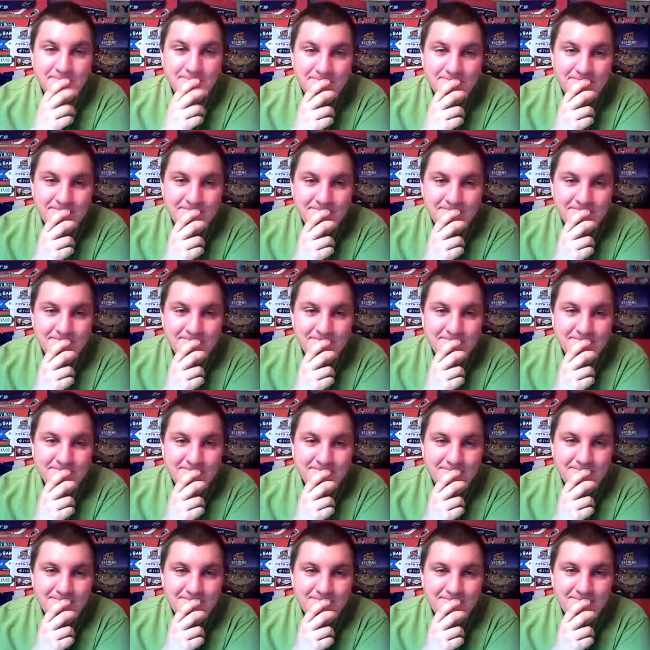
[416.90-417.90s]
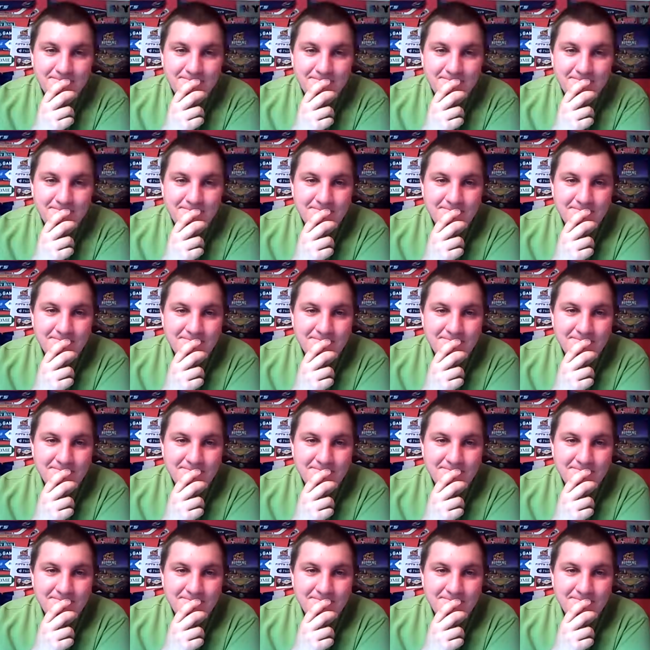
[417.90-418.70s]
No one is speaking in this clip.